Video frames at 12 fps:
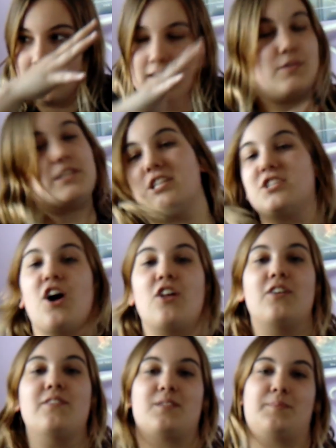It was just
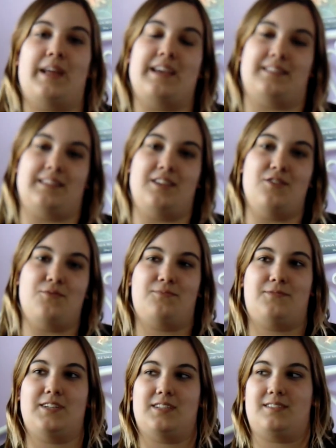all over the place, and you
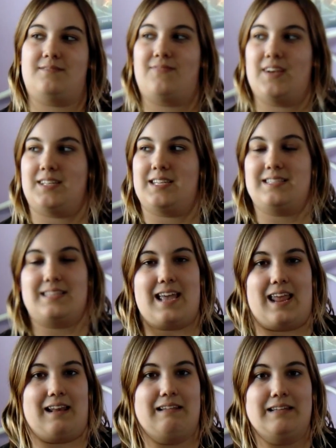just felt
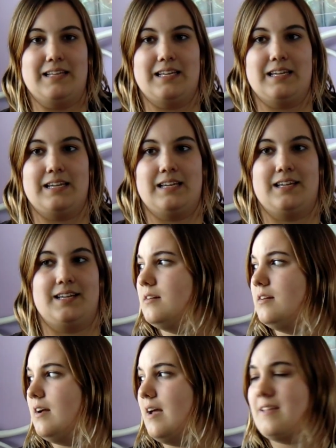insane.
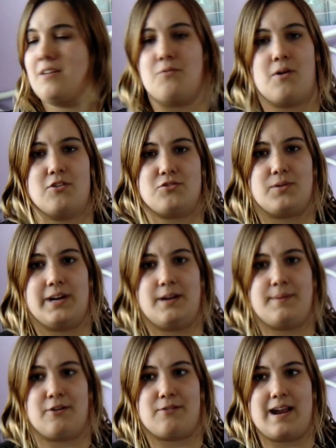And then you were also worried
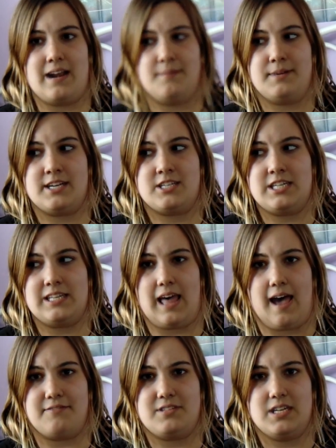about Reyna because she
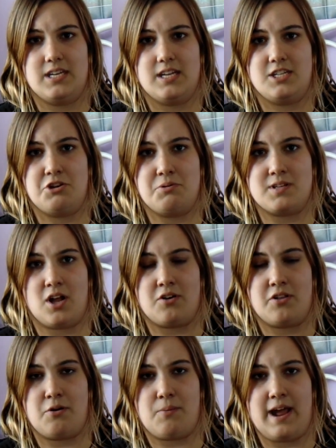left, and she was on
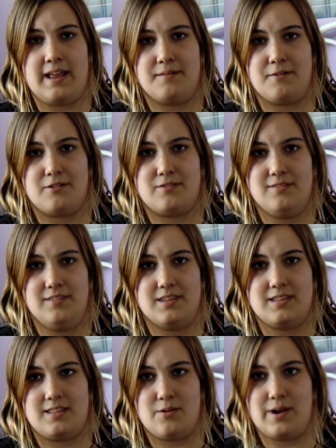their way to
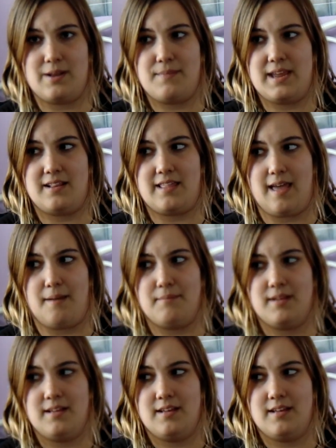their way to meet them.